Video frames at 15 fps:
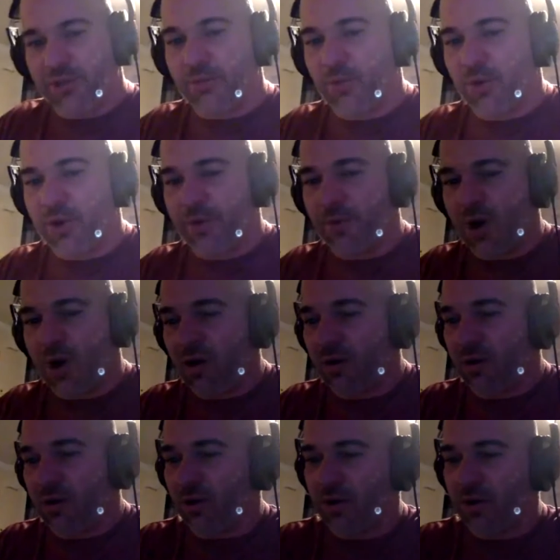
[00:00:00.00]
it more
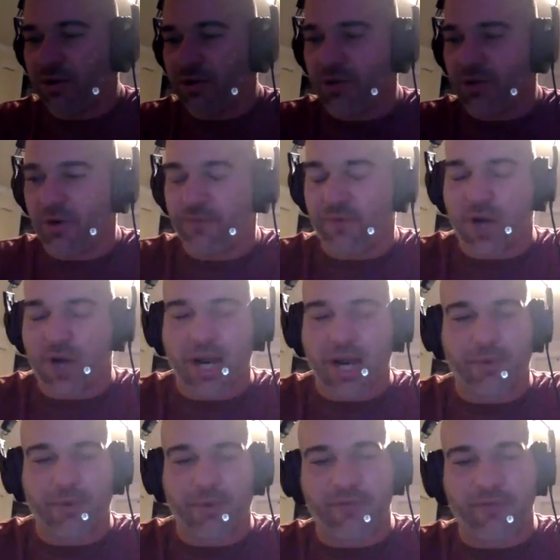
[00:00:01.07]
tomorrow or Friday,
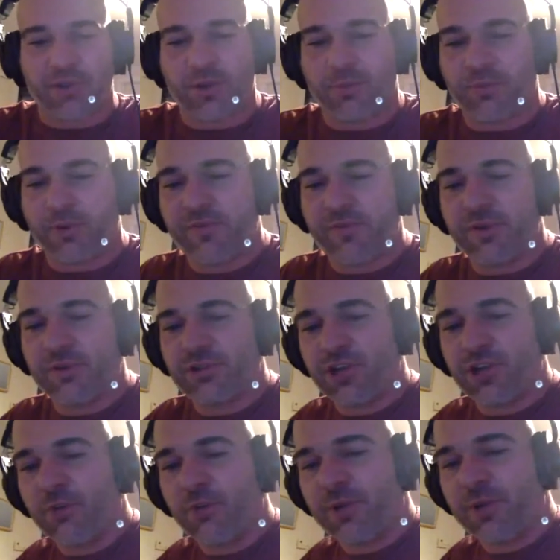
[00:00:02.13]
whenever we do the preview
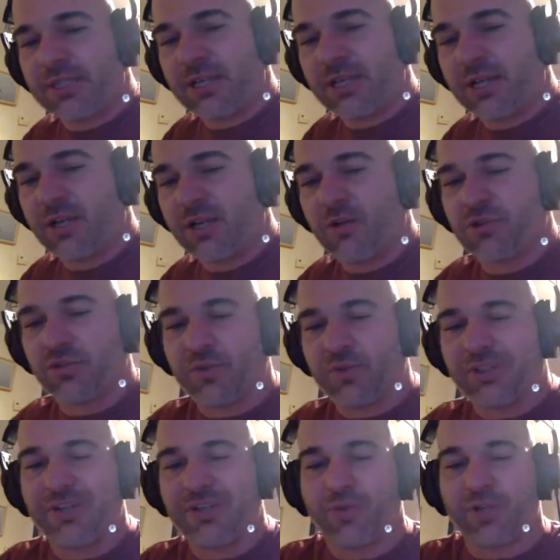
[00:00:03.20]
show. But Colts
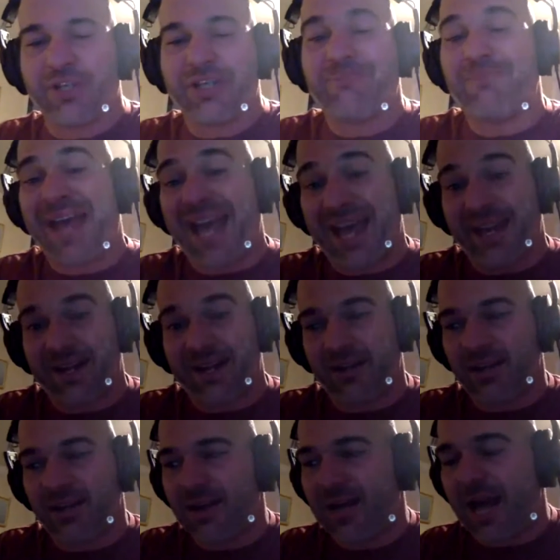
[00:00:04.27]
really, really bad
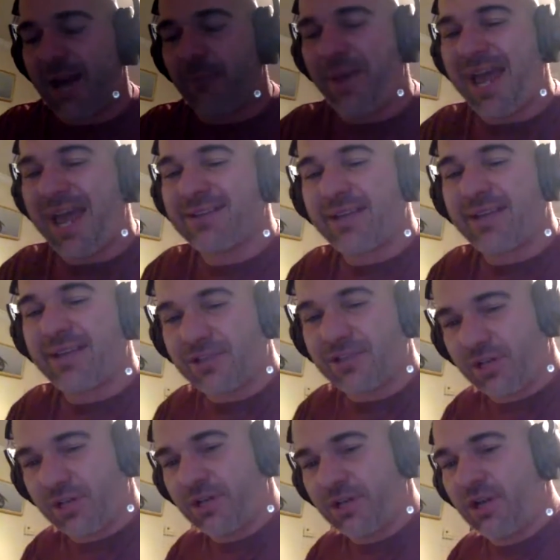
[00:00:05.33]
at pass
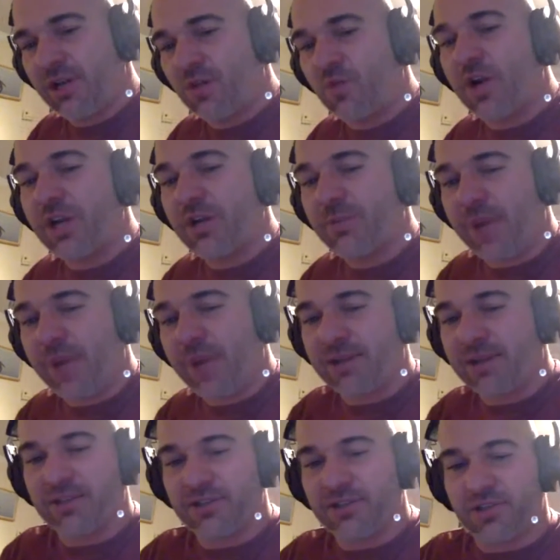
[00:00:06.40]
catching running
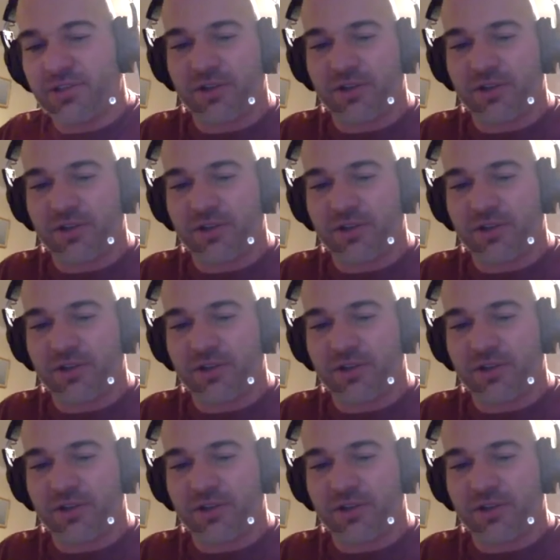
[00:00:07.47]
backs this year.